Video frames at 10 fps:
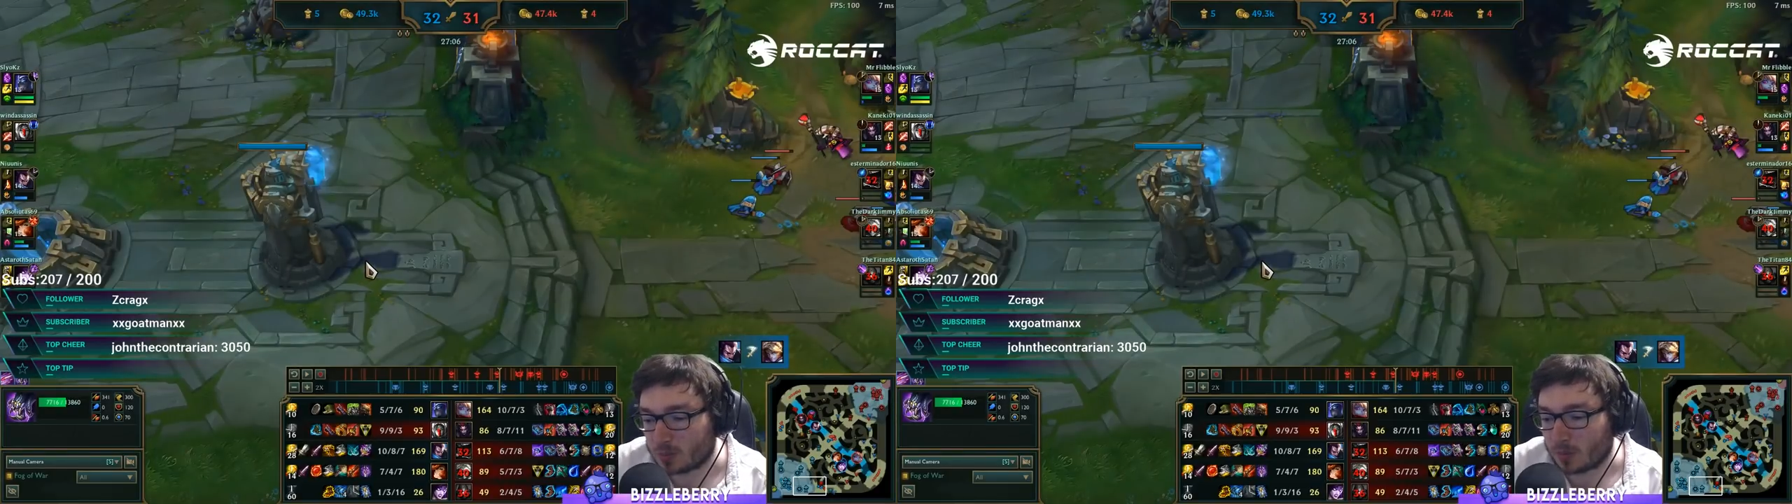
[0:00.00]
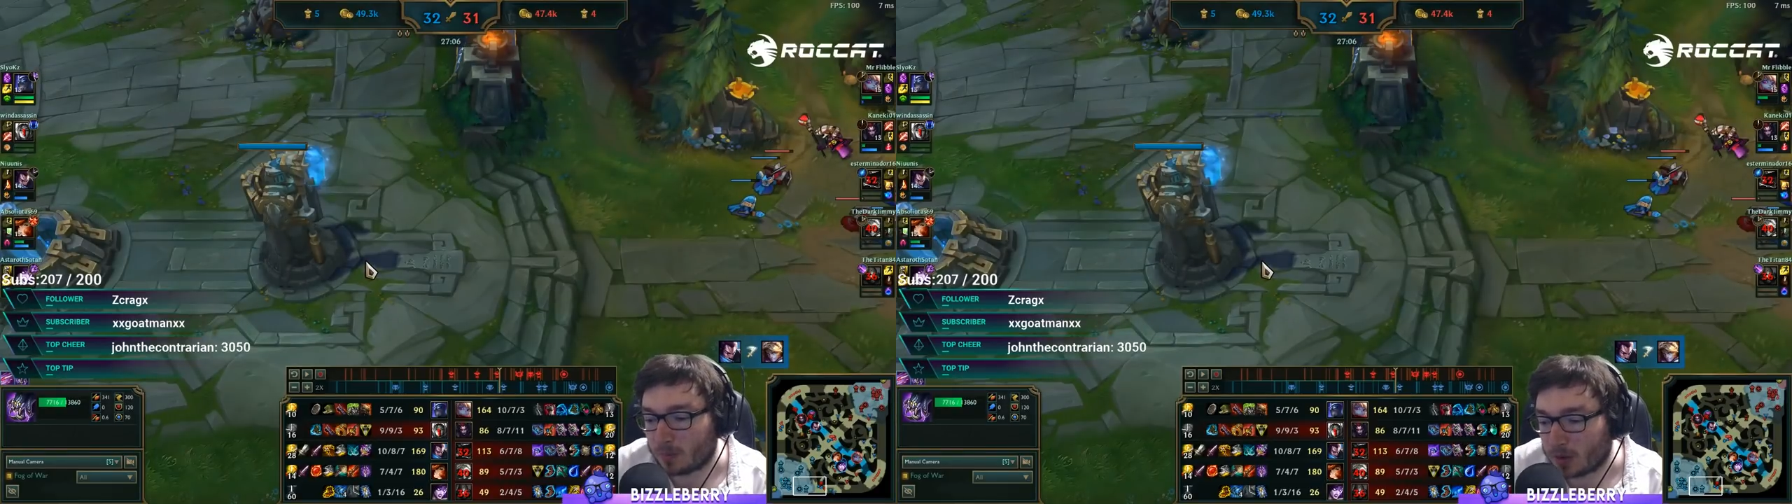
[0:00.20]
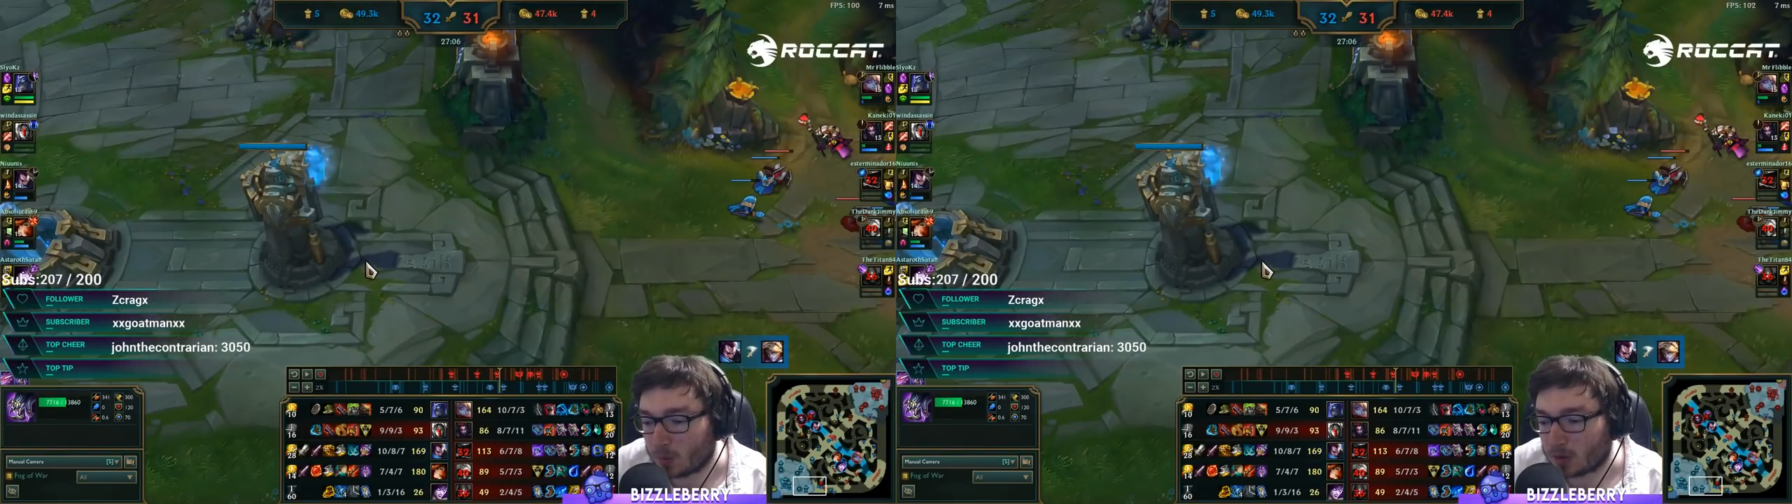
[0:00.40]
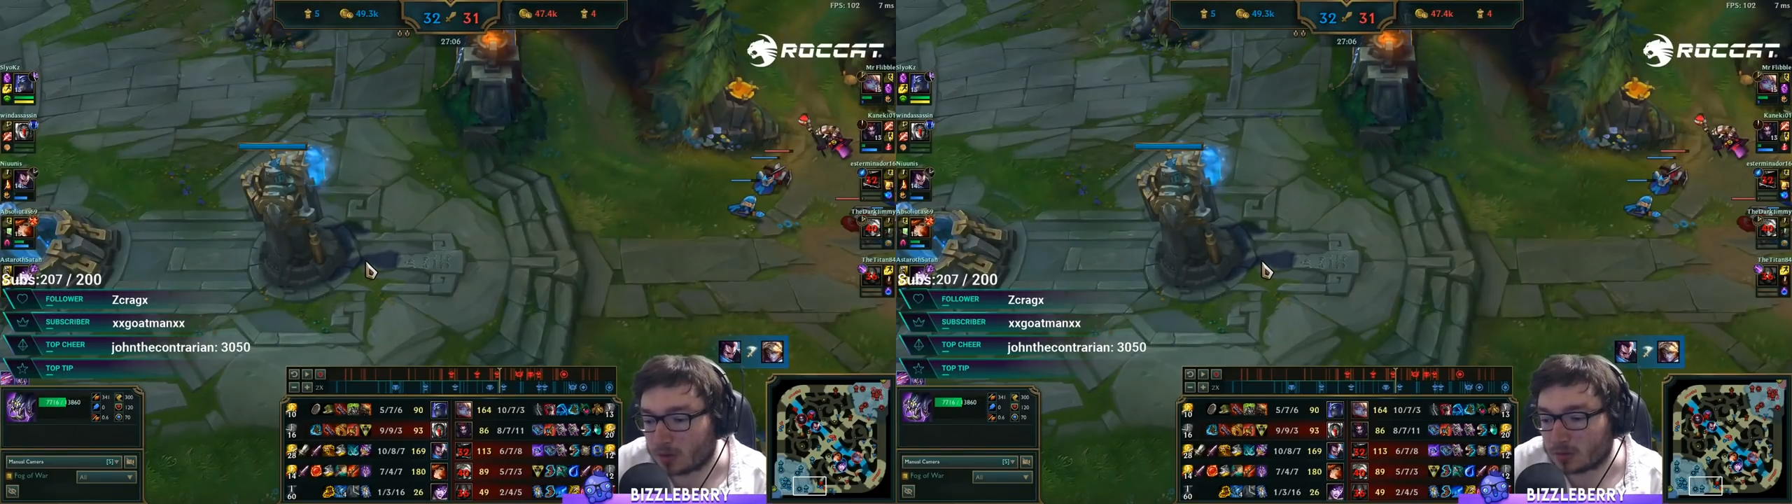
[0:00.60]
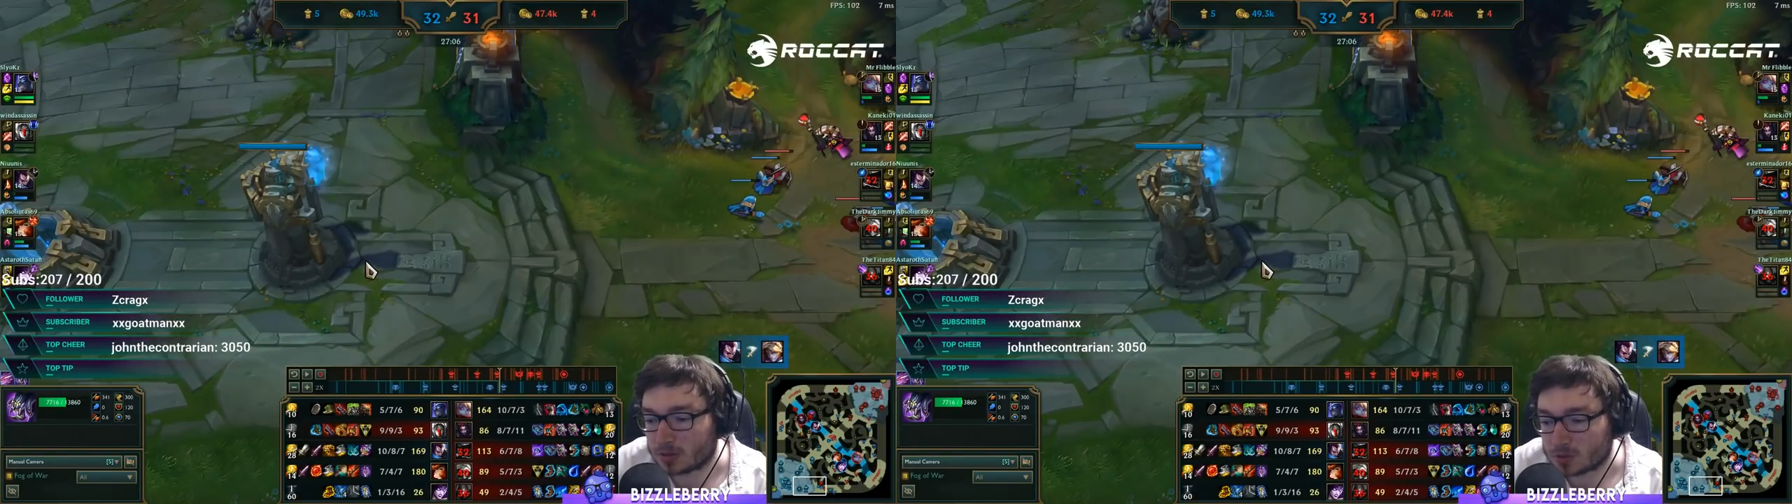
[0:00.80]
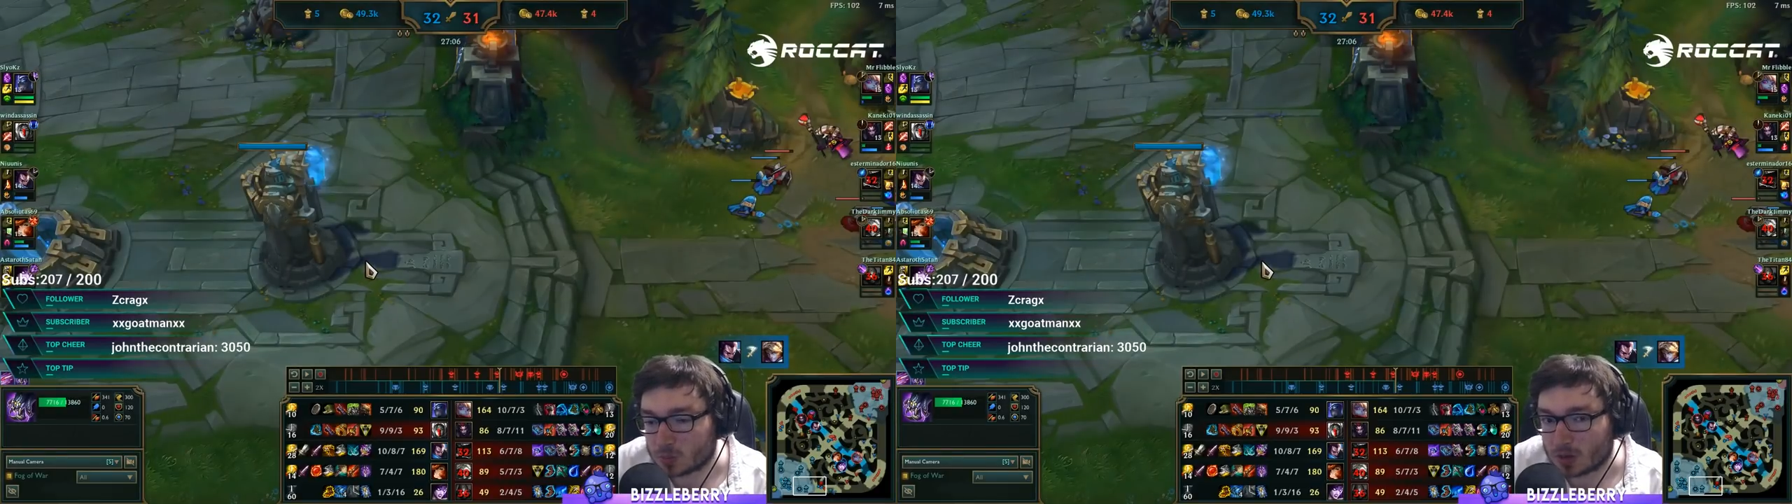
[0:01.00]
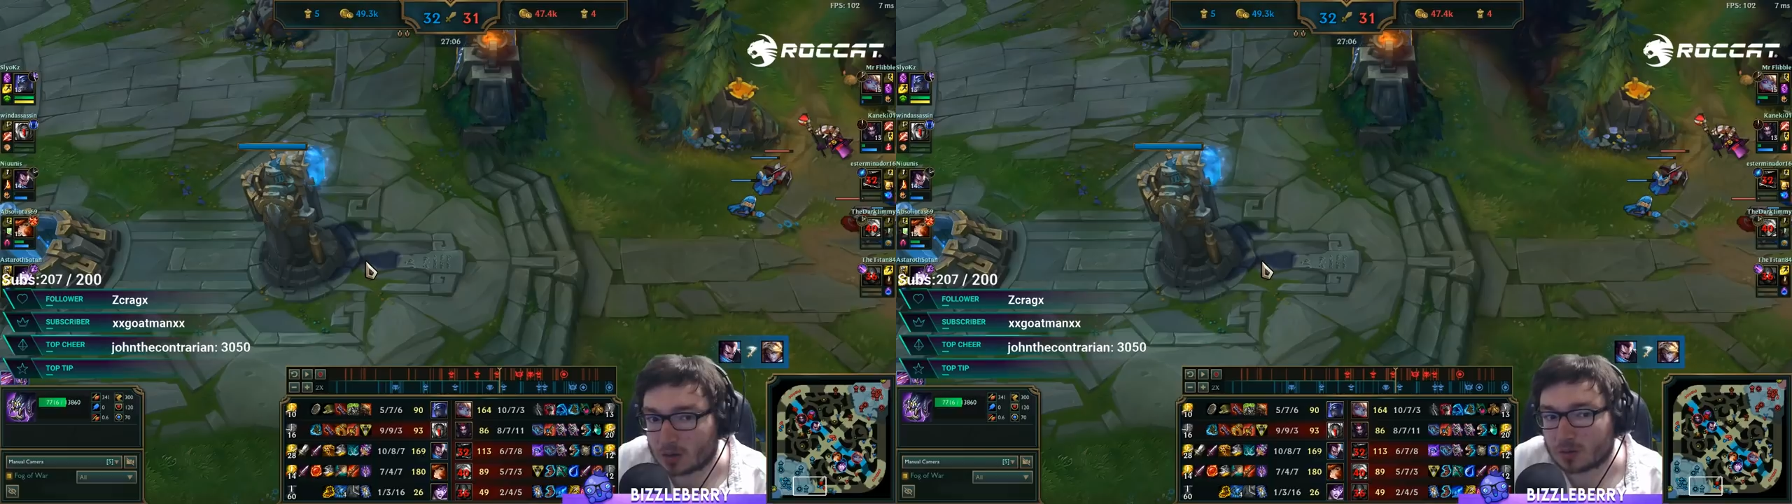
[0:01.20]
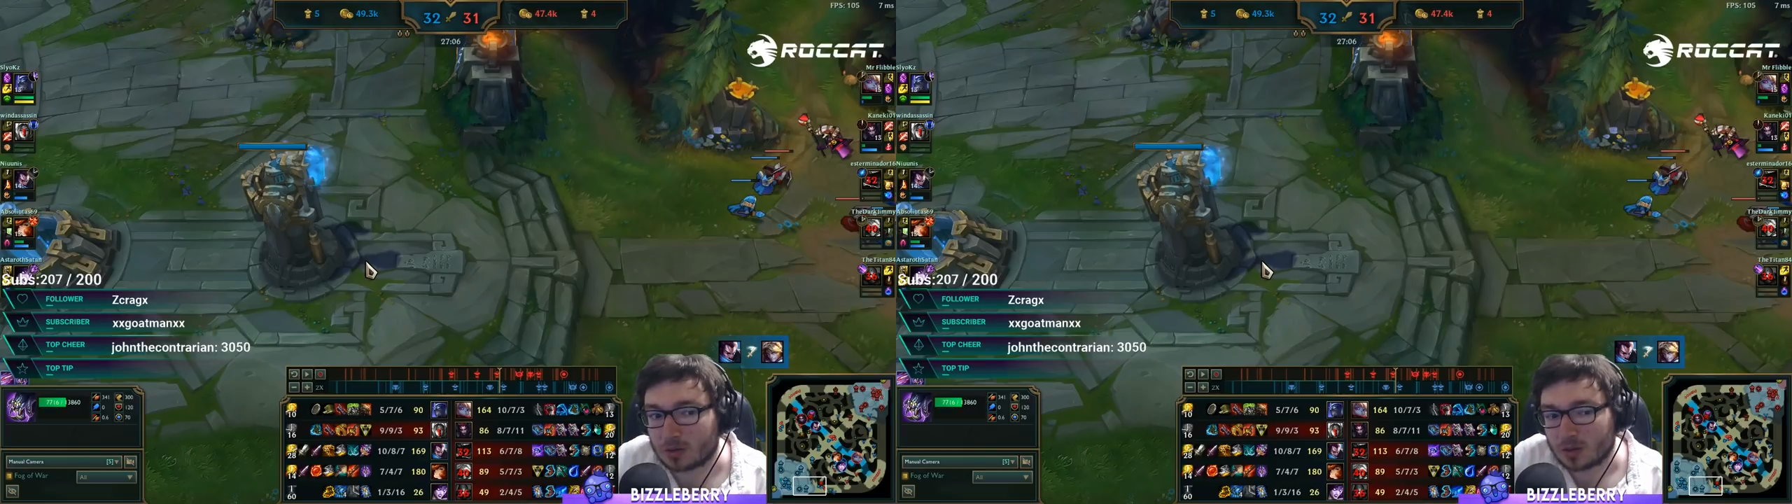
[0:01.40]
in one by one as
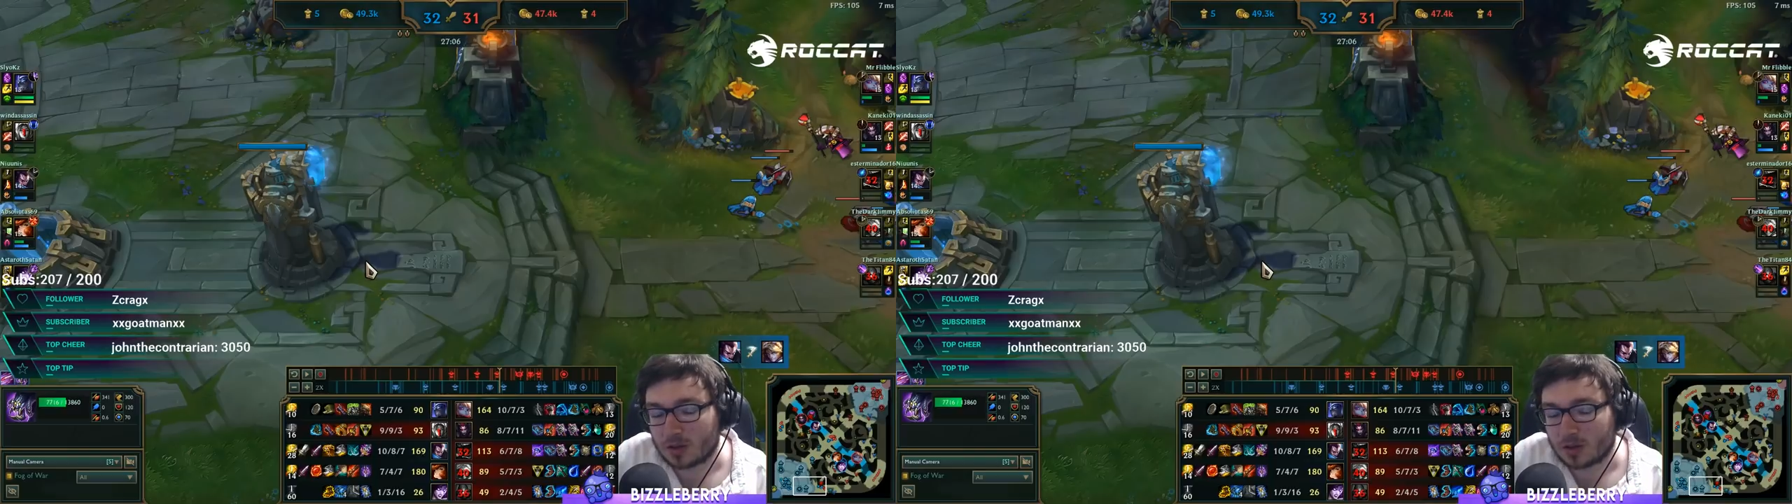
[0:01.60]
well.